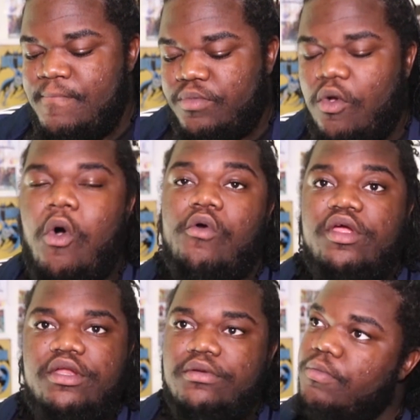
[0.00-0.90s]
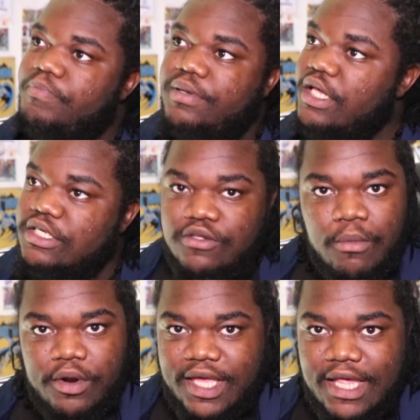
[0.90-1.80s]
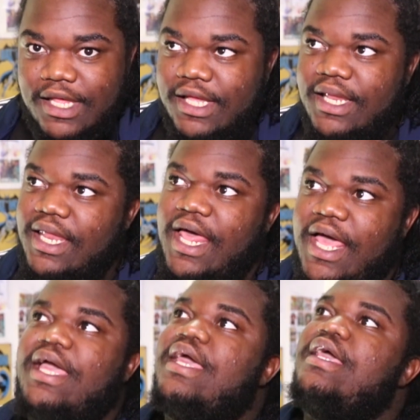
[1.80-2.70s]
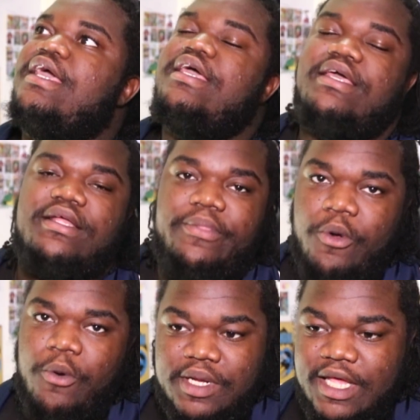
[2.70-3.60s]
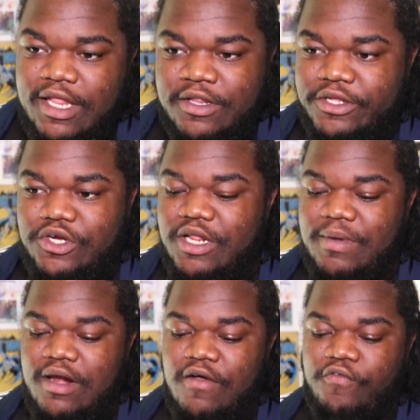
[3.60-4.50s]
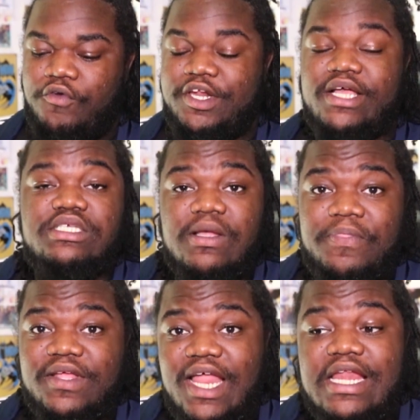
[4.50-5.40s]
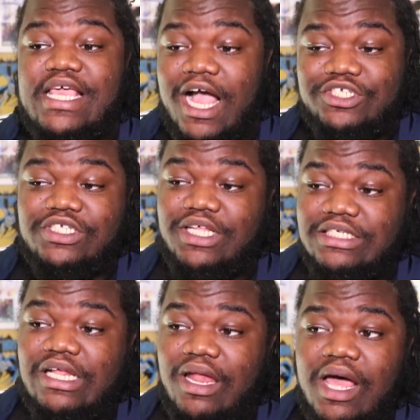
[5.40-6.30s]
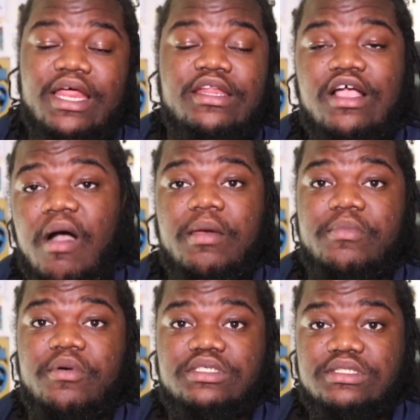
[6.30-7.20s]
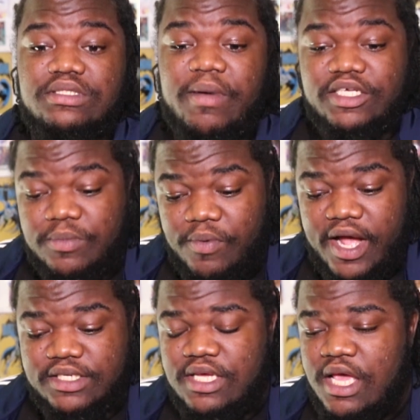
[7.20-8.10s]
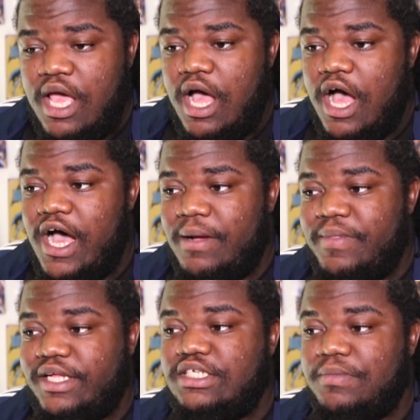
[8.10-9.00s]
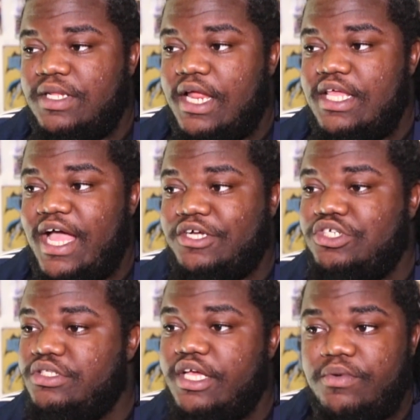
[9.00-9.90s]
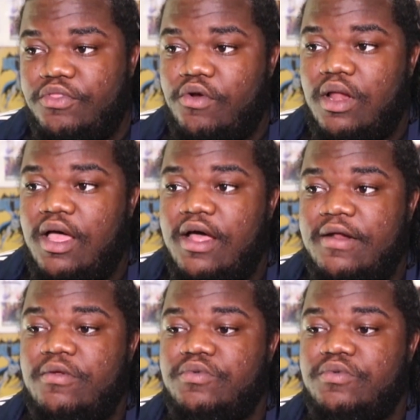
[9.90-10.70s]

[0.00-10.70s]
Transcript: Corey, please, no more killing. Like, no more killing. There's already been enough of it. That's something that he actually does a lot in the comic books, to my surprise. That's something that he actually did with her a lot, and